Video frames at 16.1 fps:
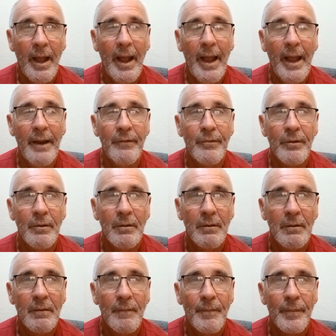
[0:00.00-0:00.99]
And
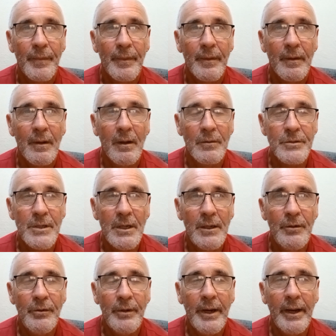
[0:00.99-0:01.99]
I'll tell
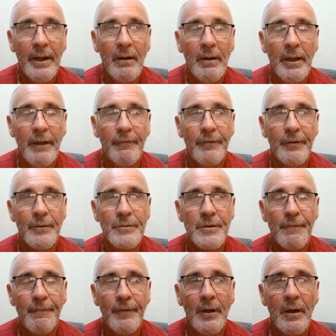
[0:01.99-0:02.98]
you now, if there was a
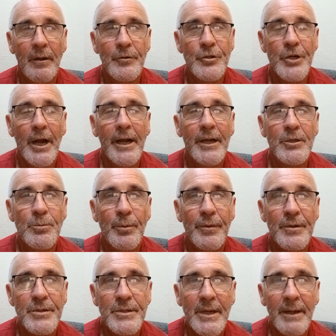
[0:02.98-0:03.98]
fellow charged with
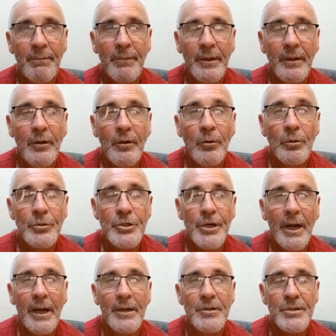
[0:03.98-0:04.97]
the same thing you're
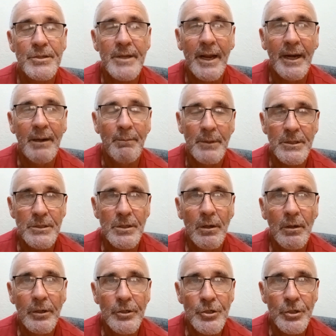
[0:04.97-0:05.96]
charged standing
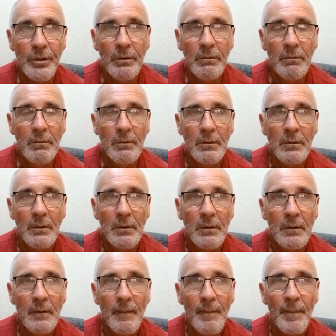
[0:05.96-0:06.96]
beside you,
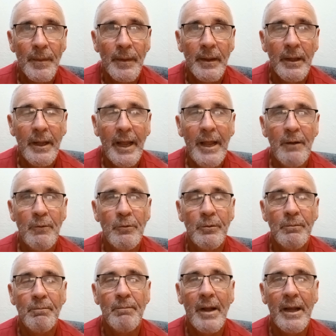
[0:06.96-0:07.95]

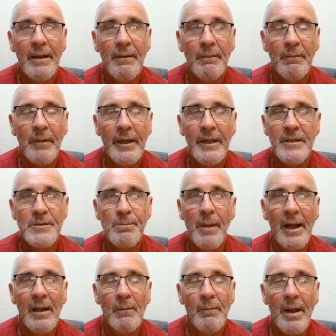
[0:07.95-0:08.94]
his
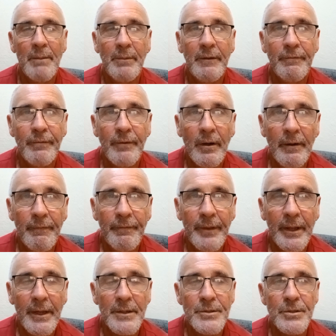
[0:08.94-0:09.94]
bail may be
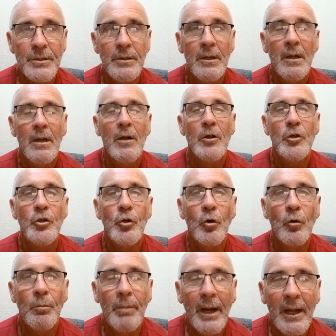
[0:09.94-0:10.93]
5,000,
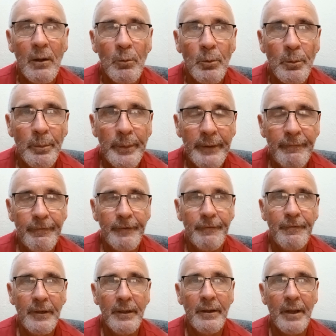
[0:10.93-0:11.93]
your bail will be
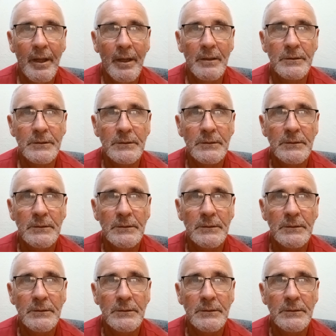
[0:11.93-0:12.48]
50,000.